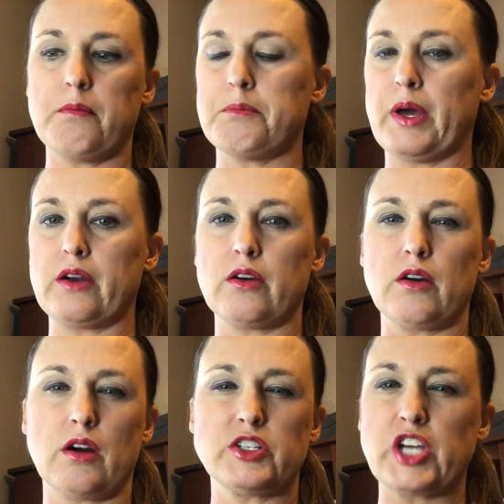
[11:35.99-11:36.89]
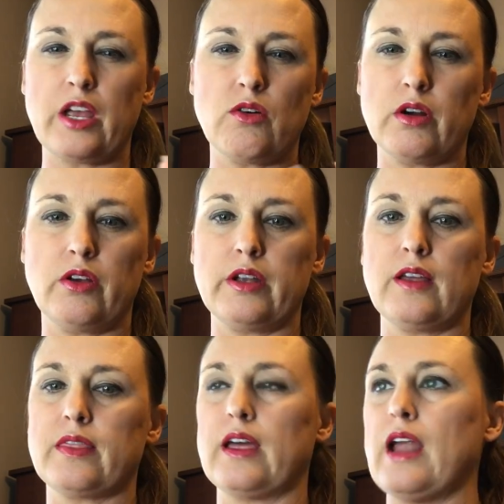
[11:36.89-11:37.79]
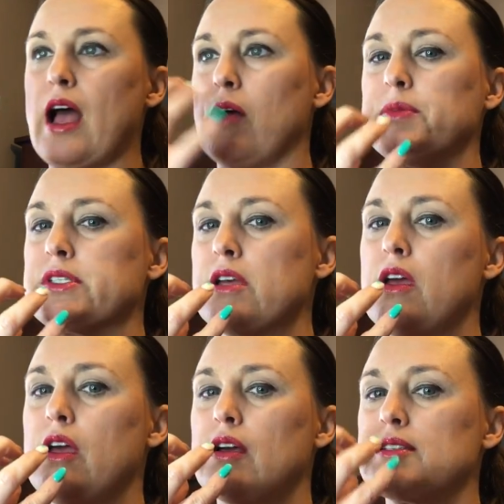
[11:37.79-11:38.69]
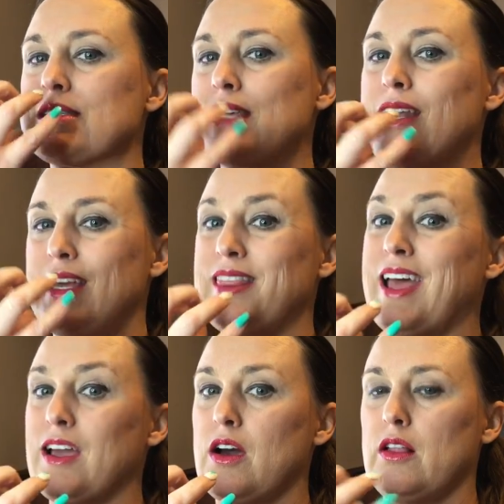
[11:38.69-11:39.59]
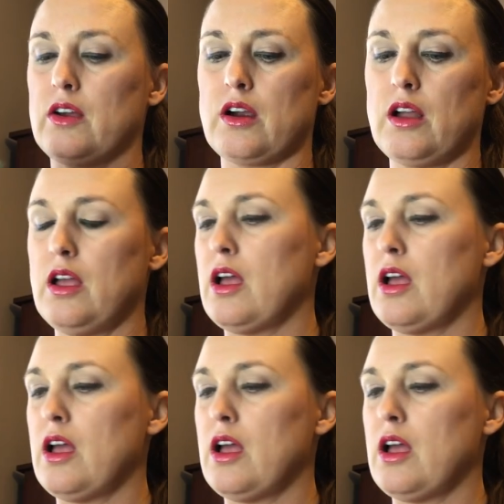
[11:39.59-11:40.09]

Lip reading: butter or shea oil in it that helps set in that color.